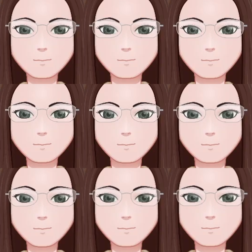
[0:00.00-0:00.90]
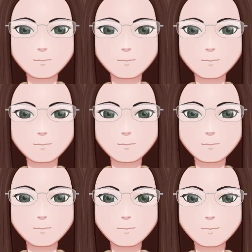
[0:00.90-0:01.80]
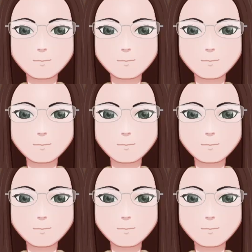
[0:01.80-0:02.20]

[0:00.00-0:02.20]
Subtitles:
Yeah, have you tried explaining that to a dog?